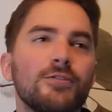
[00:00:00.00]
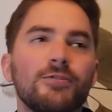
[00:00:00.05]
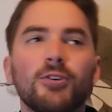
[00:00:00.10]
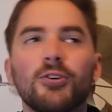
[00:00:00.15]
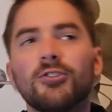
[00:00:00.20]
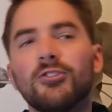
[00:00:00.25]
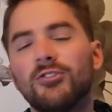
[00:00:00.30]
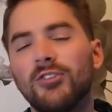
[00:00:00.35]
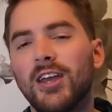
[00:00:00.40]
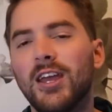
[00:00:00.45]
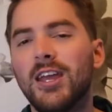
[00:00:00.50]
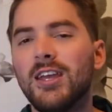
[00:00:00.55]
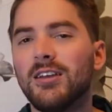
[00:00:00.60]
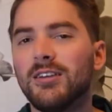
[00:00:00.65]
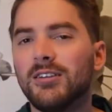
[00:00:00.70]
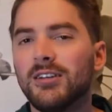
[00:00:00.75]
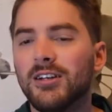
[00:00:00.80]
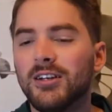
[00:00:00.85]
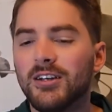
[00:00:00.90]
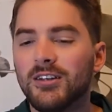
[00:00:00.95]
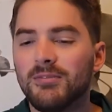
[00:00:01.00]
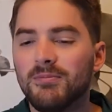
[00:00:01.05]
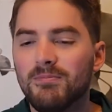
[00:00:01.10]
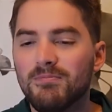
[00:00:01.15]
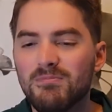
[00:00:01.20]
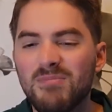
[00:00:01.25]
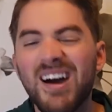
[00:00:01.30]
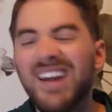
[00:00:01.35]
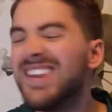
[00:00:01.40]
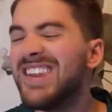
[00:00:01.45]
First Take
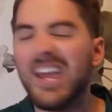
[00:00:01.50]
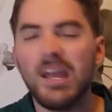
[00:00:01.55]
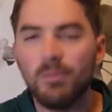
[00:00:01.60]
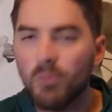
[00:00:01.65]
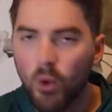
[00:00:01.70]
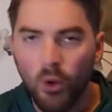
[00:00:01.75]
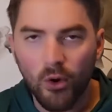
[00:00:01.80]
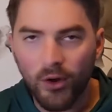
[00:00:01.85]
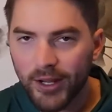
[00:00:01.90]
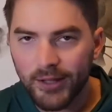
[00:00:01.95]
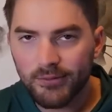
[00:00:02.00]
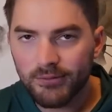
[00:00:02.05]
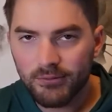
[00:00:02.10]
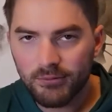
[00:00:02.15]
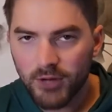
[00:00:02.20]
Monday morning,